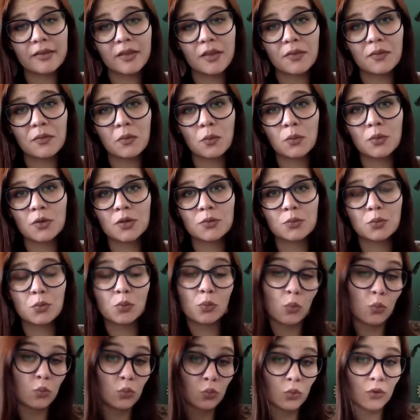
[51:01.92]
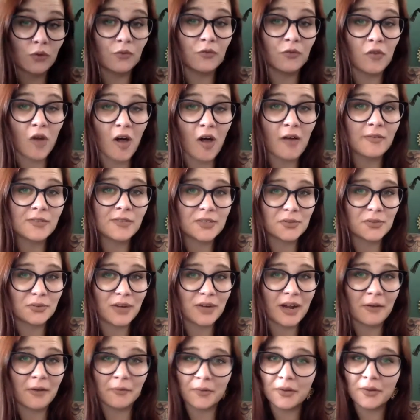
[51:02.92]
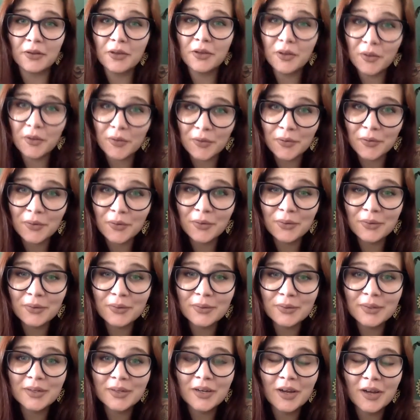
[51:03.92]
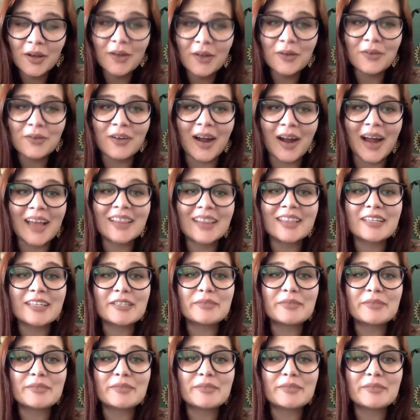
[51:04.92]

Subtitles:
that the world revolves around you, right? This